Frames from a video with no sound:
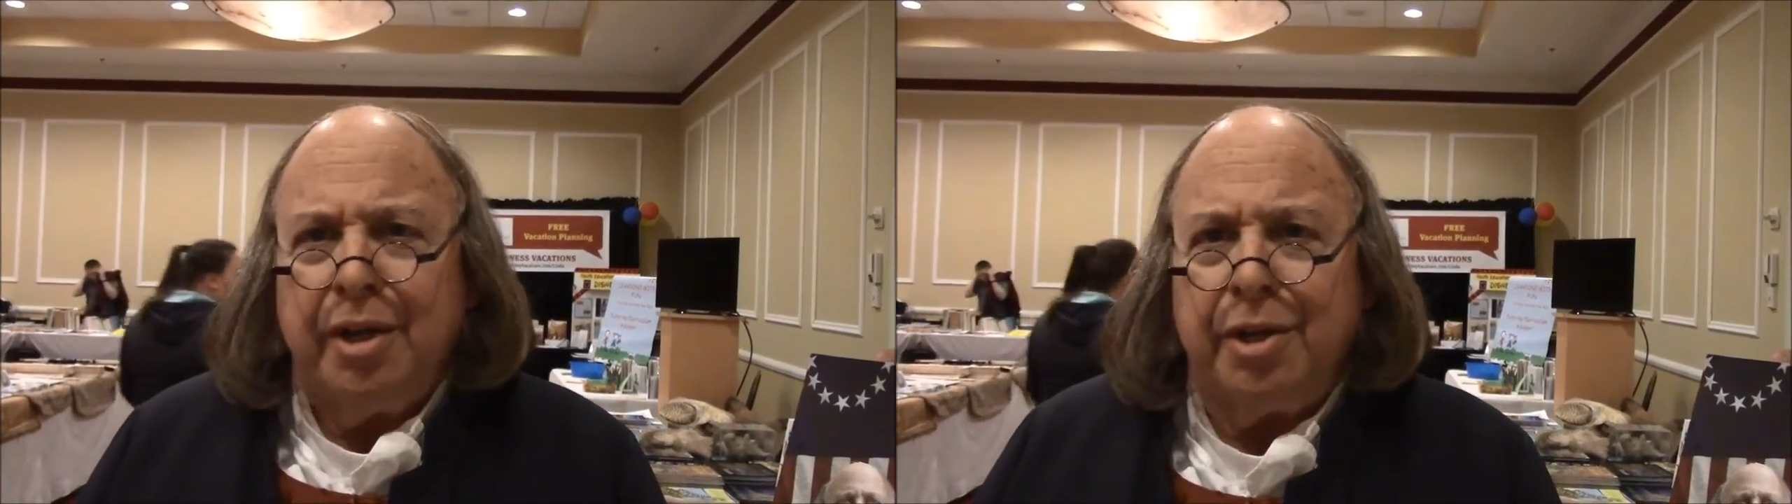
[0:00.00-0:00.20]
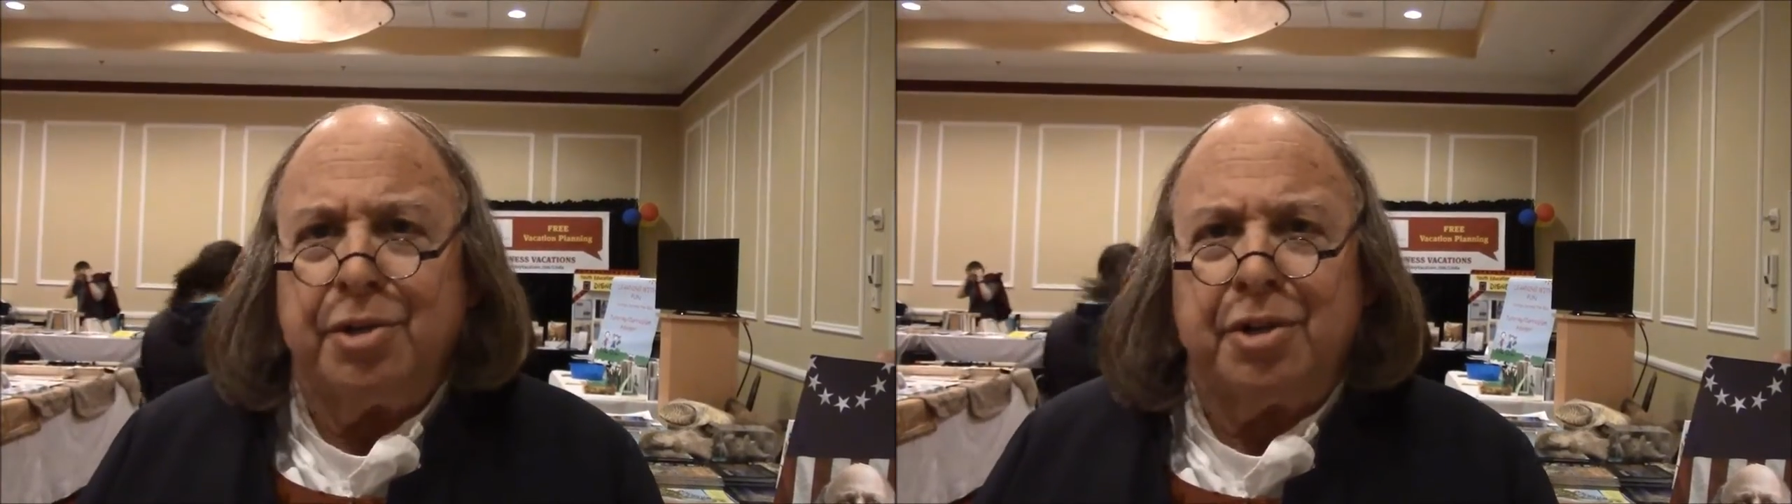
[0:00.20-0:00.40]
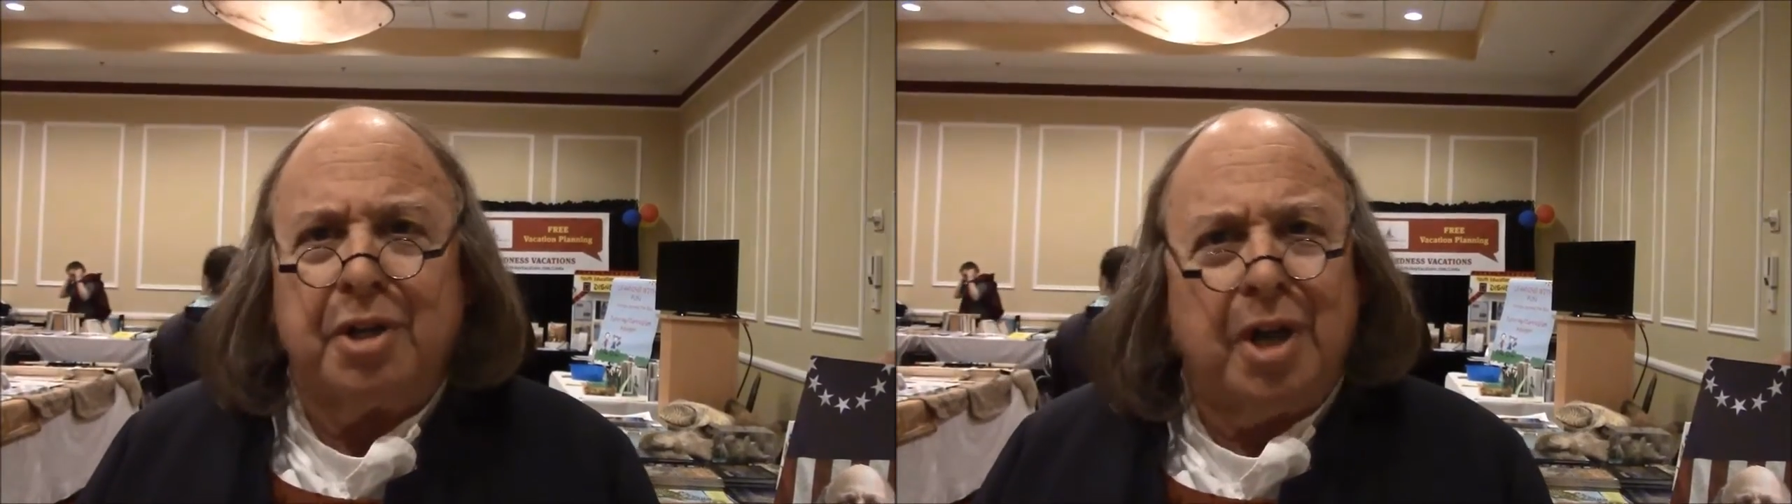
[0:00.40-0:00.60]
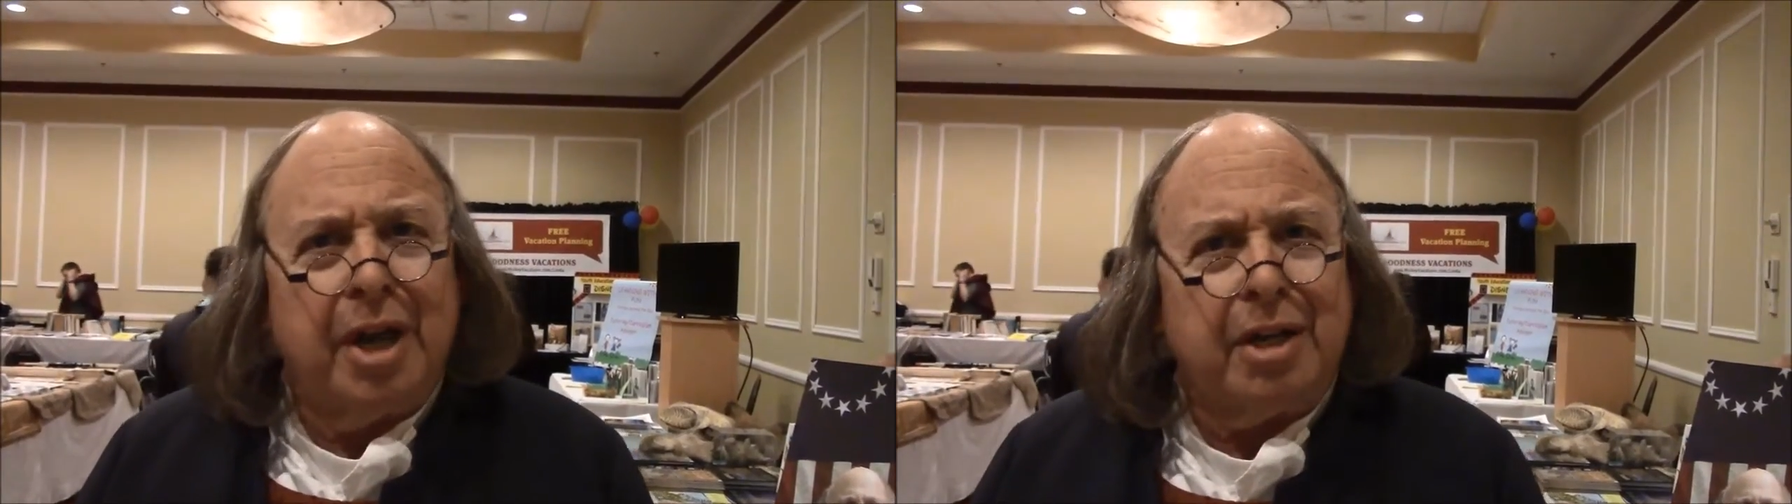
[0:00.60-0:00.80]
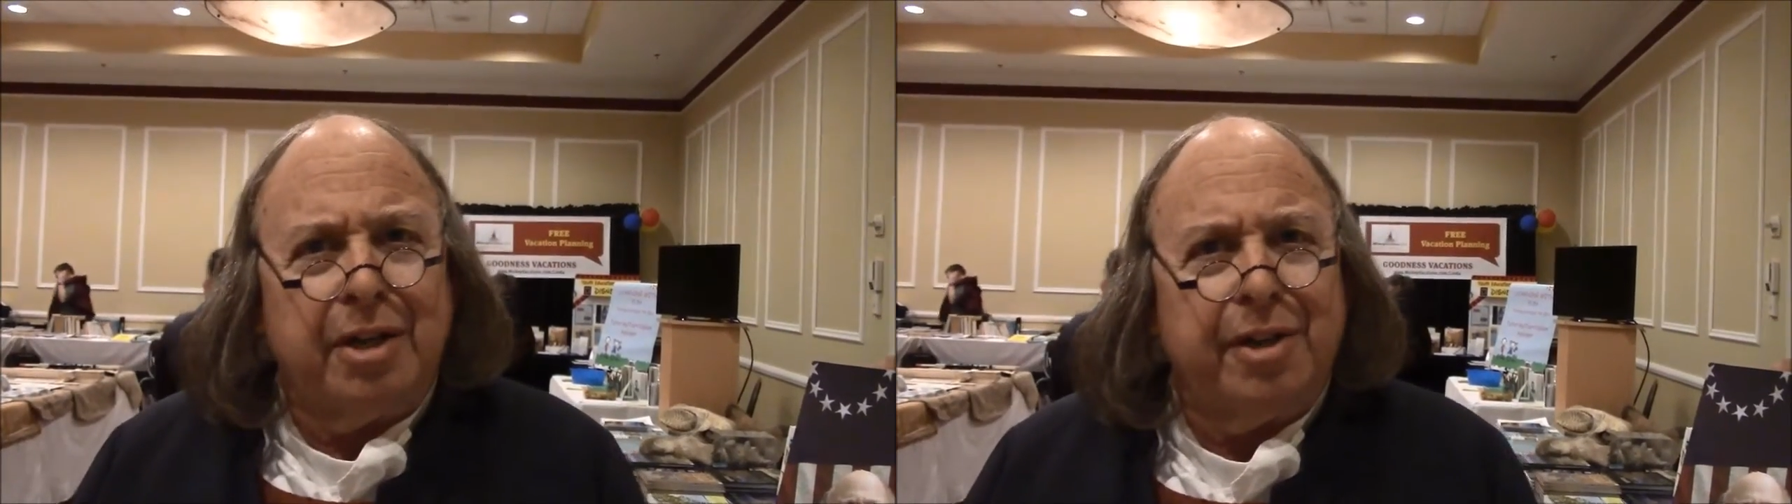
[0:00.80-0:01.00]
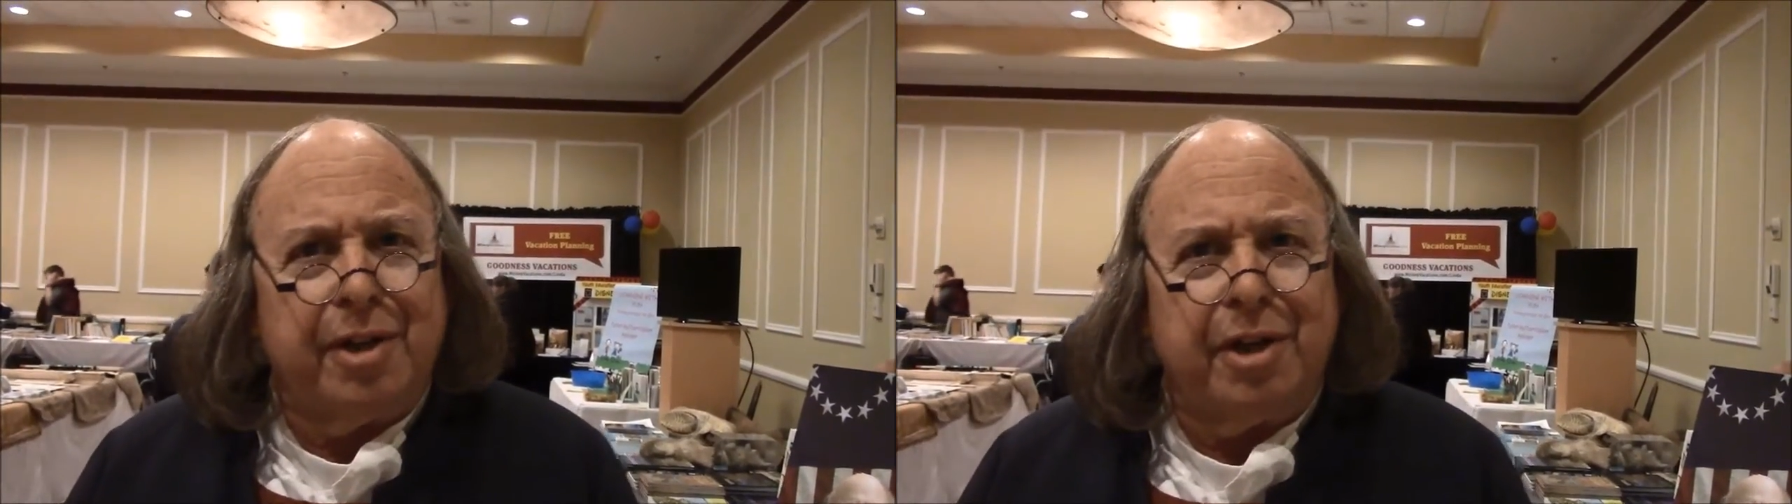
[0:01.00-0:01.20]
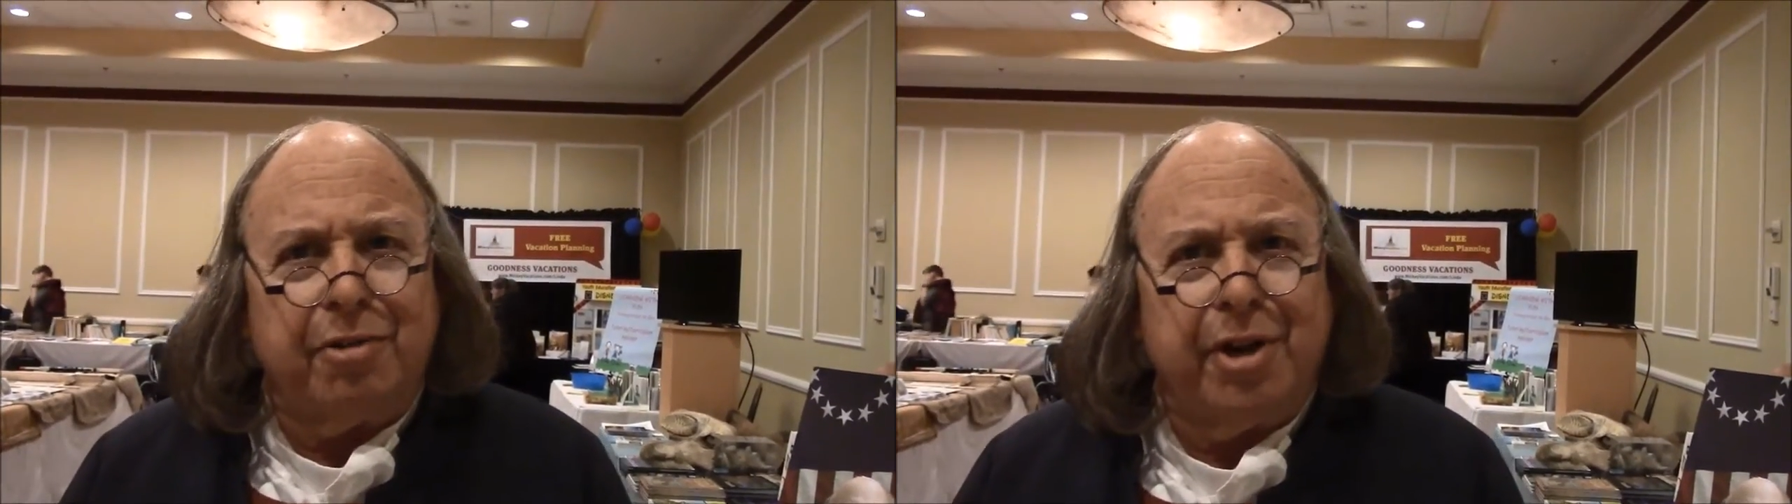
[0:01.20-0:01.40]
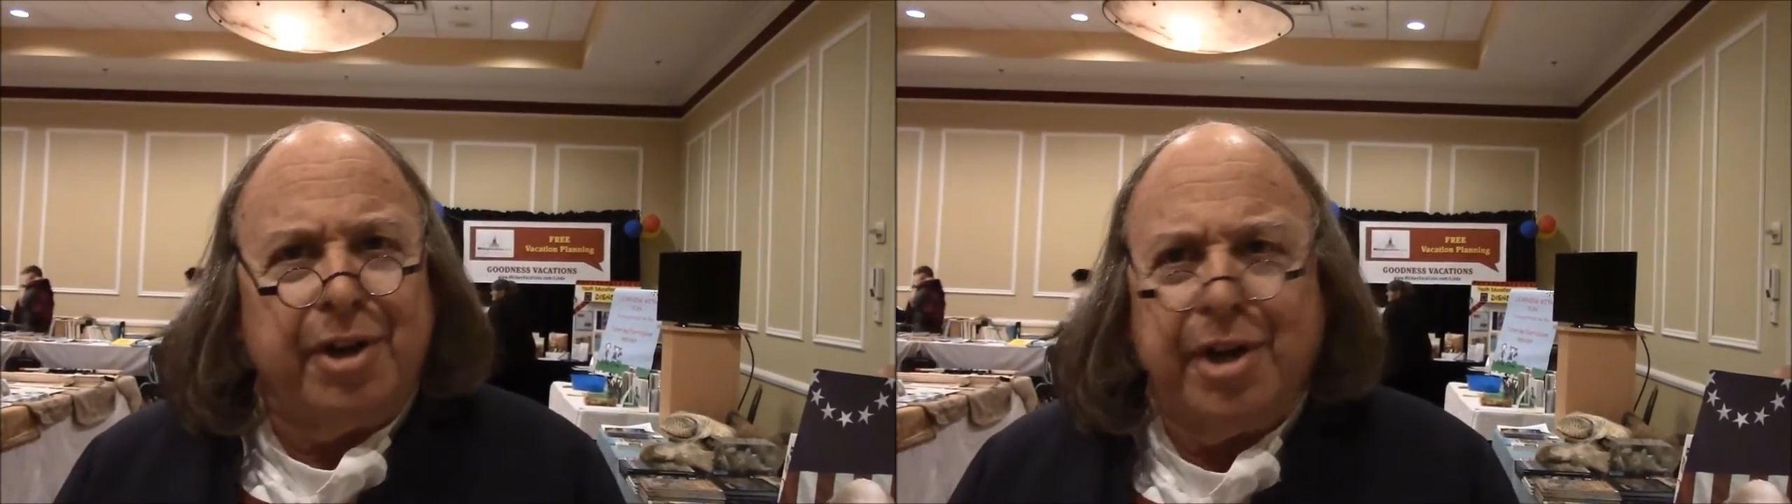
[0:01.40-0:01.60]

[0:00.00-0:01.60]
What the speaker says: is it likely that a great